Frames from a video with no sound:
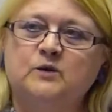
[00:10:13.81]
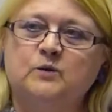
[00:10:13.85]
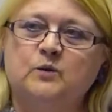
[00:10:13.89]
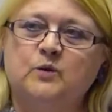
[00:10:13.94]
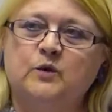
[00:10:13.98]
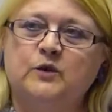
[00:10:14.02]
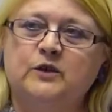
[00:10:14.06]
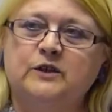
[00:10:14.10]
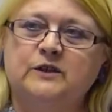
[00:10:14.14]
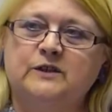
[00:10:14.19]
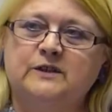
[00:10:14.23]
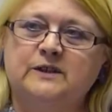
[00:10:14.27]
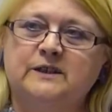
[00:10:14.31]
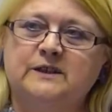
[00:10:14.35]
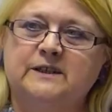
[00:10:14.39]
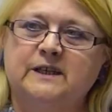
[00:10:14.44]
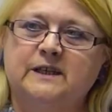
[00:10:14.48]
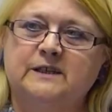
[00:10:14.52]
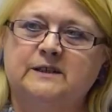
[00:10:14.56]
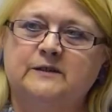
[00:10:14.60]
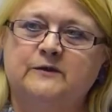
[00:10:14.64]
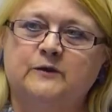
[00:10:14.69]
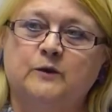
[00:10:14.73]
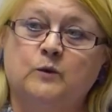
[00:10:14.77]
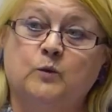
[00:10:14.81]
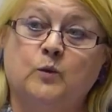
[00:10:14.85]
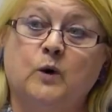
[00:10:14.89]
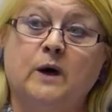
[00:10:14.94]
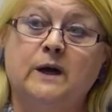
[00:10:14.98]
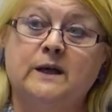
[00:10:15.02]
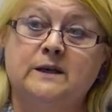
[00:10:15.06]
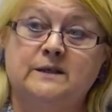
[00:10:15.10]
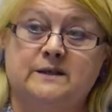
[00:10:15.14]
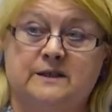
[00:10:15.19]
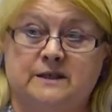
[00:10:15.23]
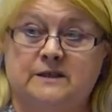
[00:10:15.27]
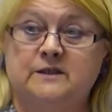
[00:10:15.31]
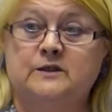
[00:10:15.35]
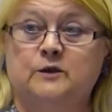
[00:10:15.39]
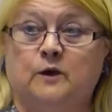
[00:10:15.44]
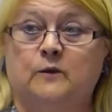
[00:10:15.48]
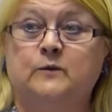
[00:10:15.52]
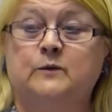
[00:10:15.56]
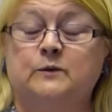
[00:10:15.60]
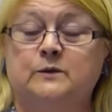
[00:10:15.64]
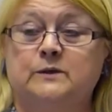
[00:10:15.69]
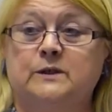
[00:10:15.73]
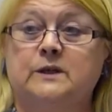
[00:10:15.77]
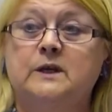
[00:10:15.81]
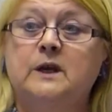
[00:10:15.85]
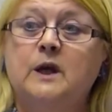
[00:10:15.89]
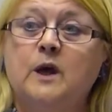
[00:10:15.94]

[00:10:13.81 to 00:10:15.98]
author successful? Why is this novel?